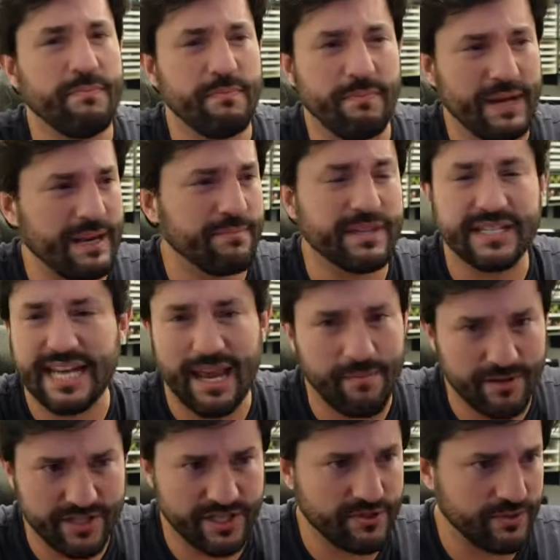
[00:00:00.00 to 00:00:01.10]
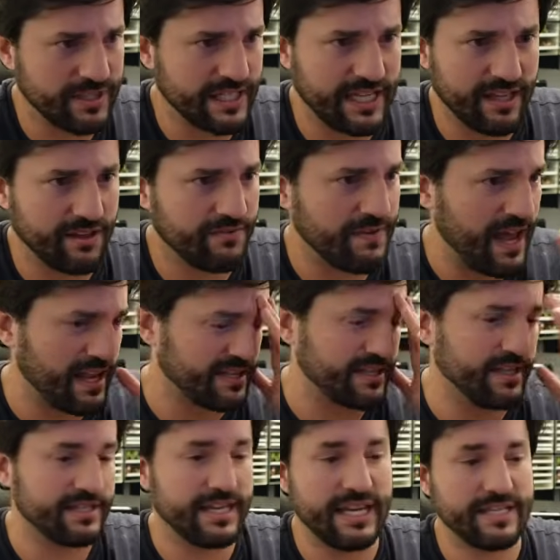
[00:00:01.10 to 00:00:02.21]
beam the damage into it to kill it fast,
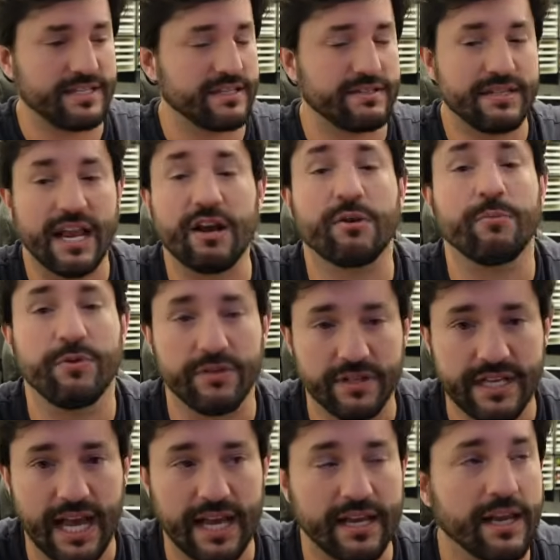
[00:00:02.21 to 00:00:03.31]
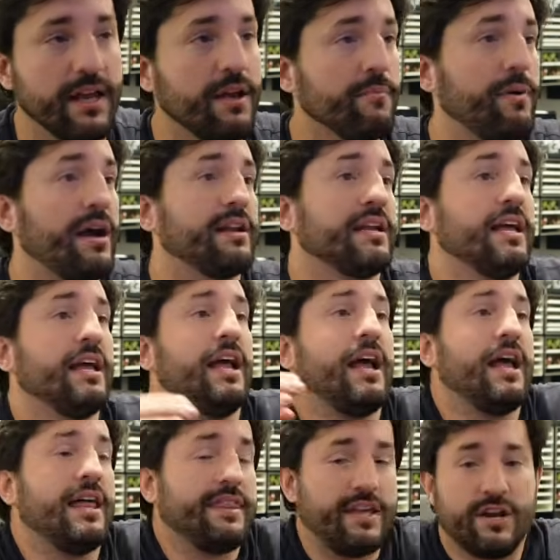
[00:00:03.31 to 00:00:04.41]
because it's terrible to tank. But
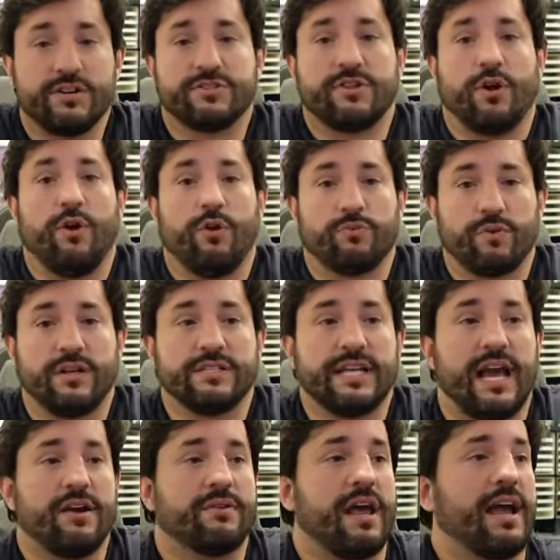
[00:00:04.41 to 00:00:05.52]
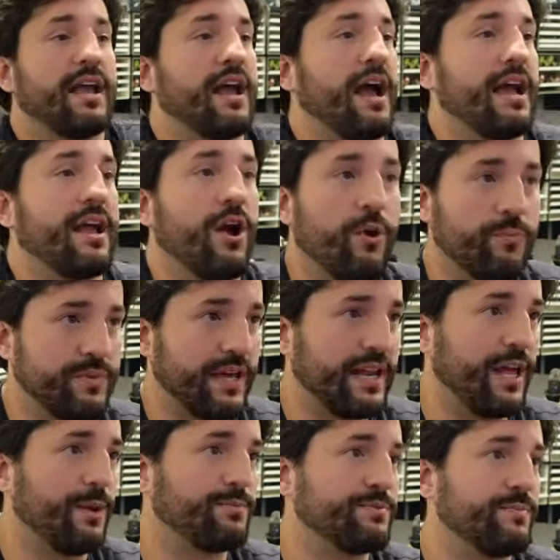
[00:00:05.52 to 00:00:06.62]
there's the whole rundown. I hope that
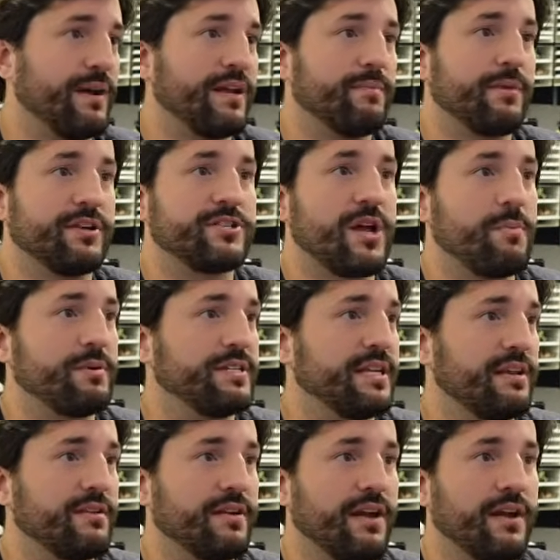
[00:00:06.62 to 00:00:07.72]
helps my Shaman tank